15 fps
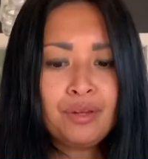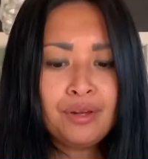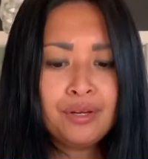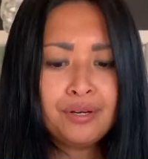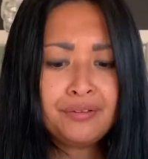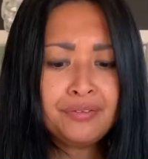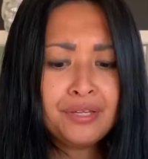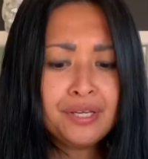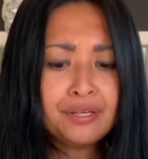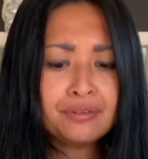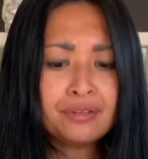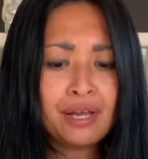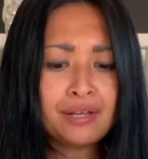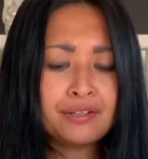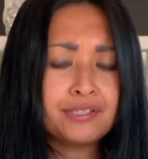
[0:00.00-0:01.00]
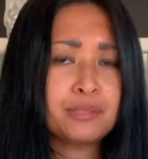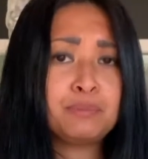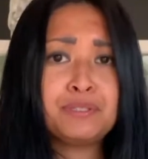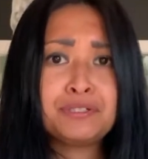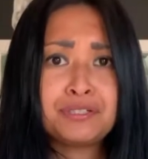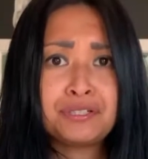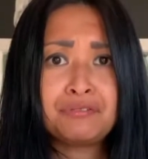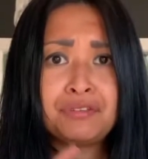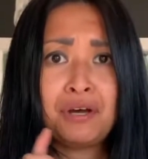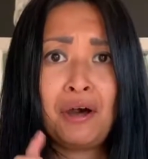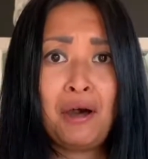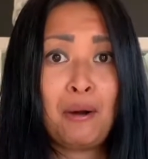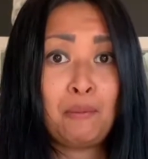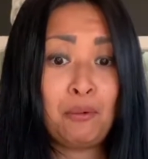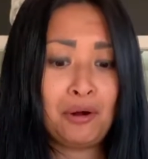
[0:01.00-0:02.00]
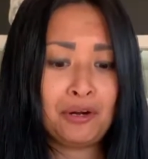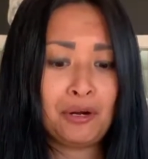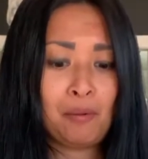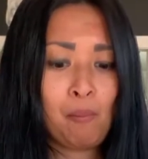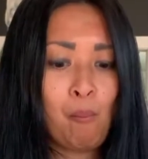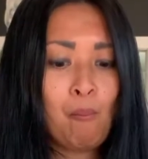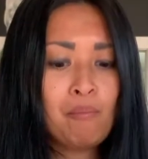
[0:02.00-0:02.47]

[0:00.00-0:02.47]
And I think that is because of the hot water.